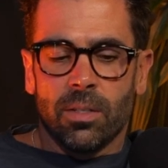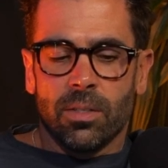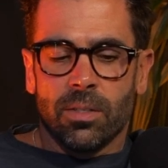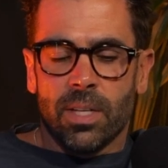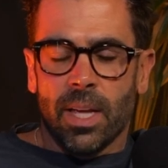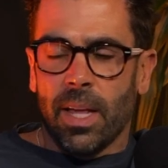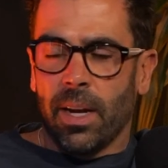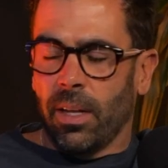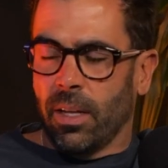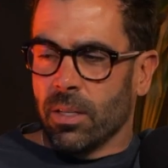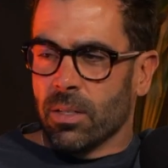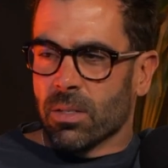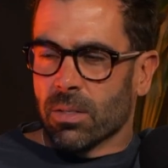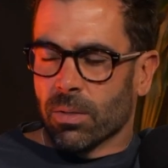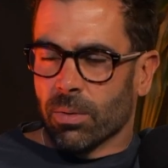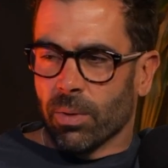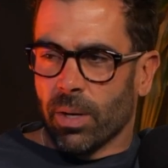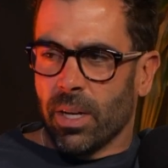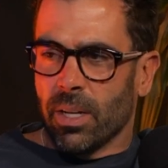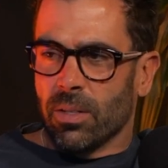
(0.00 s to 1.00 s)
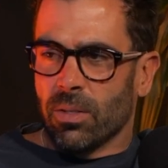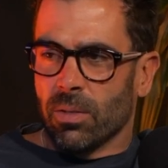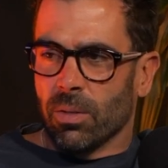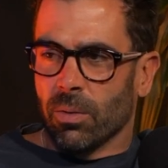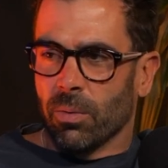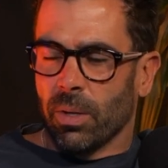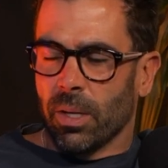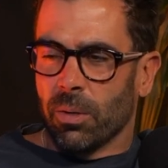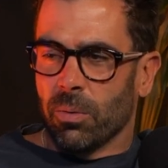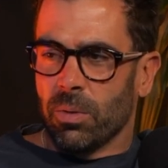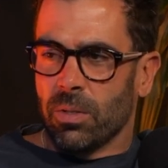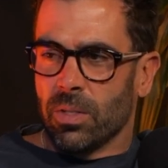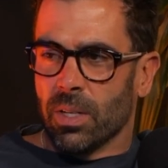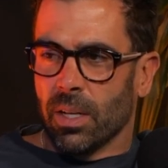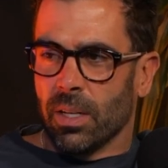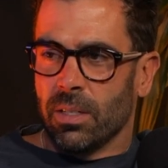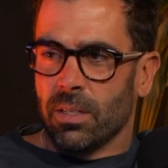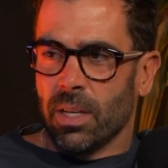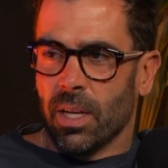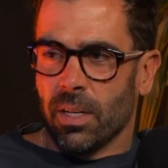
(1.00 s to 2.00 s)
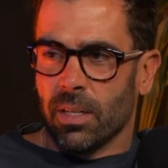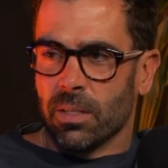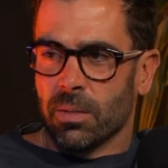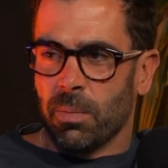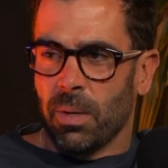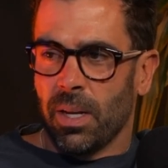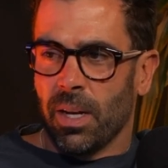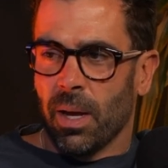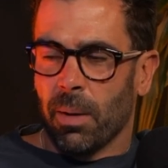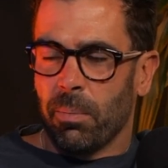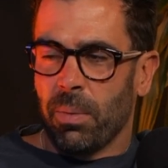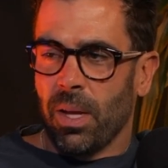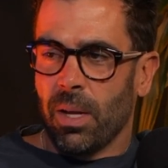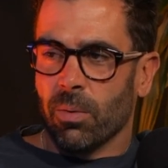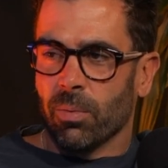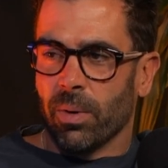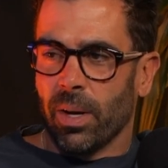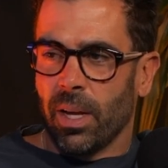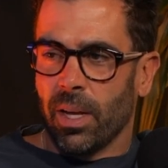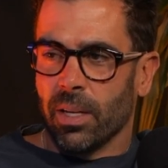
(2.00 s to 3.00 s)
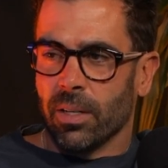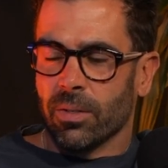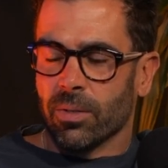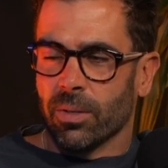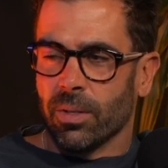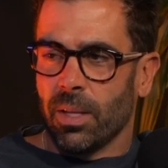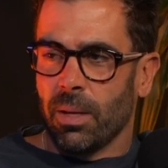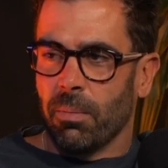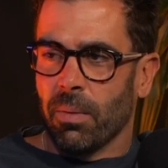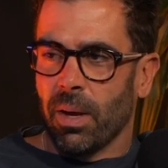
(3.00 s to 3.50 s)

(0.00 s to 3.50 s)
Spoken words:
Tenants, right? So like we said, tenants may not pay rent, or they